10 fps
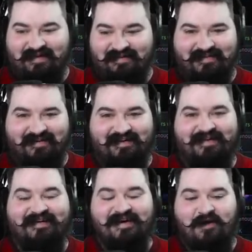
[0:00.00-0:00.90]
Hold on.
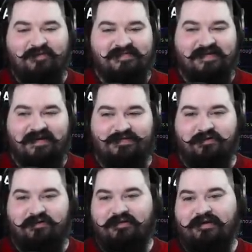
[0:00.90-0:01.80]
I'm just dying to
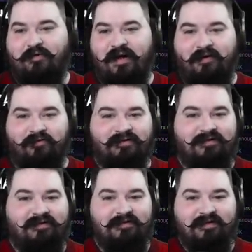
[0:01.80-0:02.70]
literally ground.
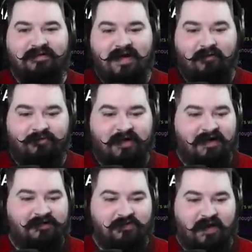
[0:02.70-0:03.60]
I'm
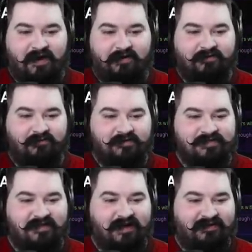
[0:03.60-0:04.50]
dying to air, which
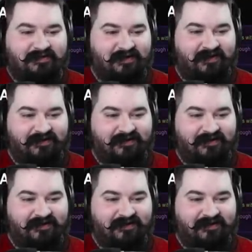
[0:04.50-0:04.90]
is not good.